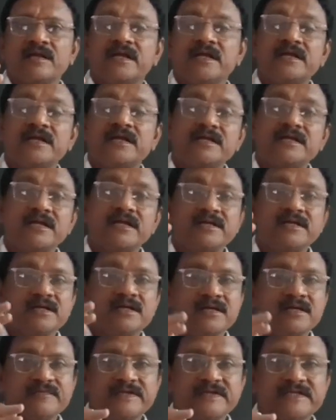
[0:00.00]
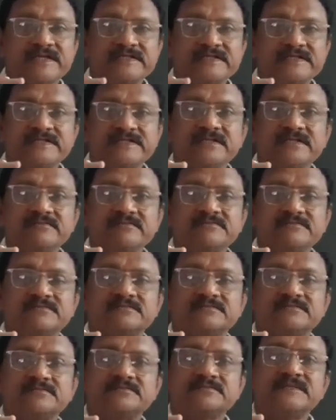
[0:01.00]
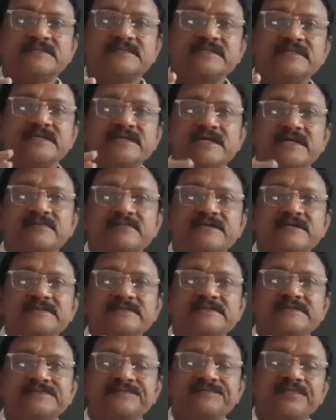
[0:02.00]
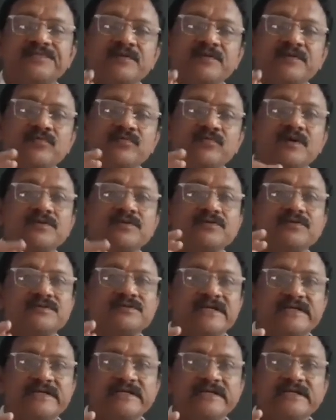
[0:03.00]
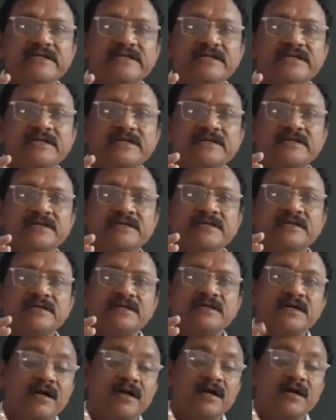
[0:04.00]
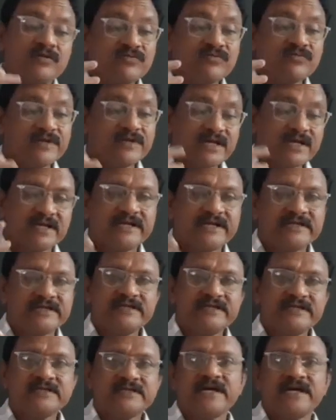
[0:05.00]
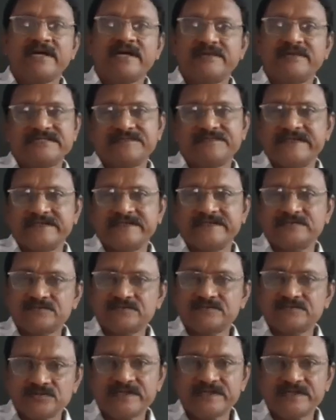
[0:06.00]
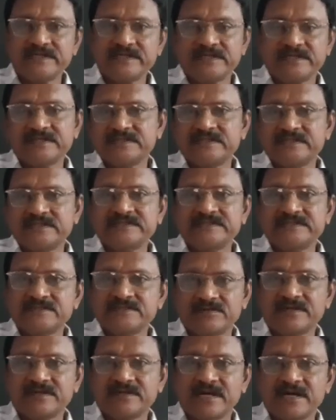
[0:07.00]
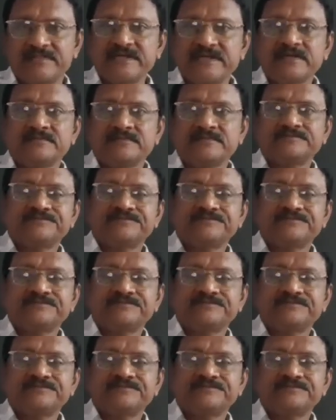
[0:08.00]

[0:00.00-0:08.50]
electronic configuration in the elements from 1 to 30. How we are writing, I am explaining. Today, that is our topic.